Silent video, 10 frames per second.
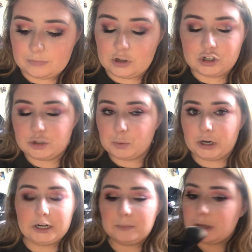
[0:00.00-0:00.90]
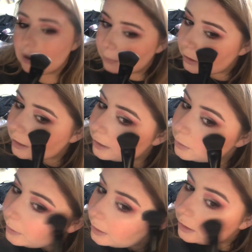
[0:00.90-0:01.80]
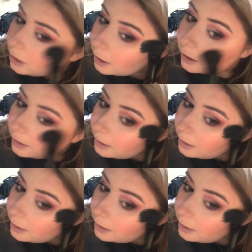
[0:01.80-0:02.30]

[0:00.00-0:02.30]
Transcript: They're just pretty to me. I really like the way they look.